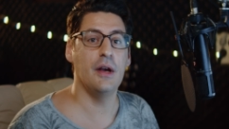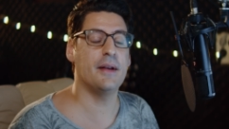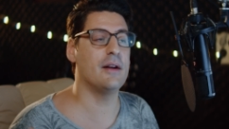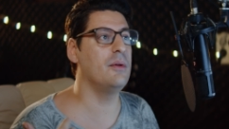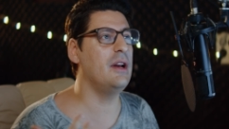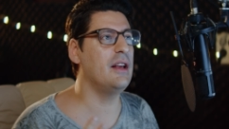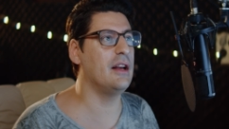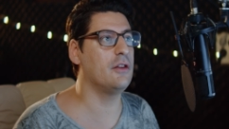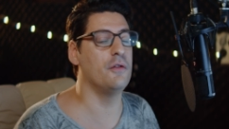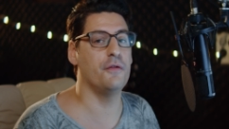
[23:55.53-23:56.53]
it can really
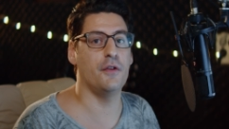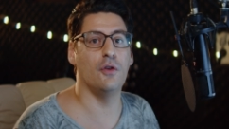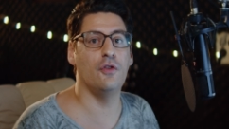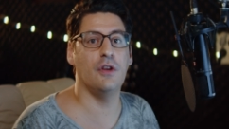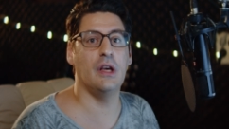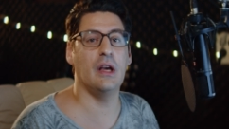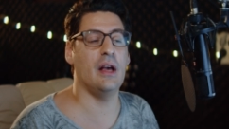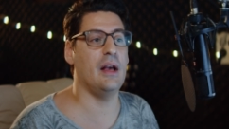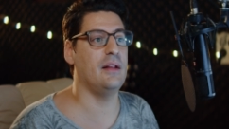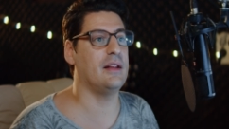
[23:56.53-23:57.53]
get confusing
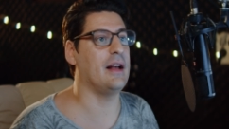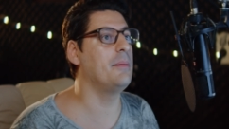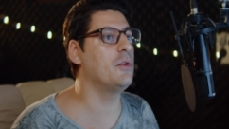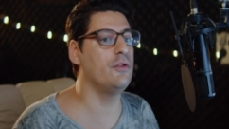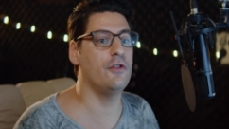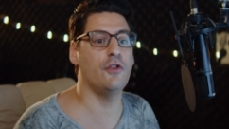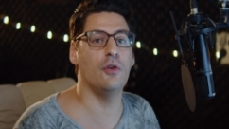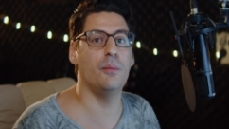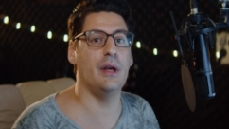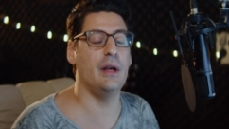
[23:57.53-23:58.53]
and
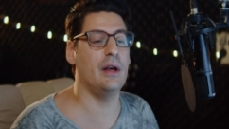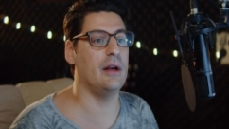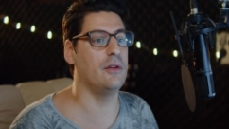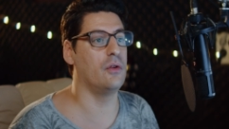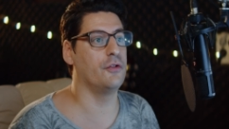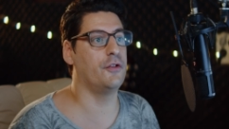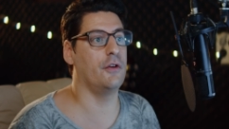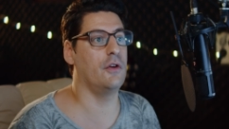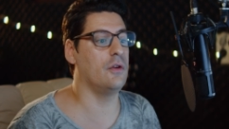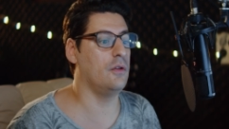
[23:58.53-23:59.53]
time-consuming, and
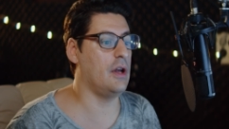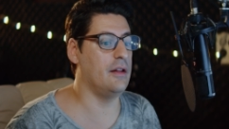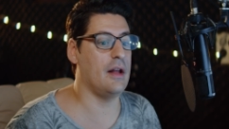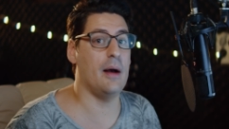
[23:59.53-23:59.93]
also you could end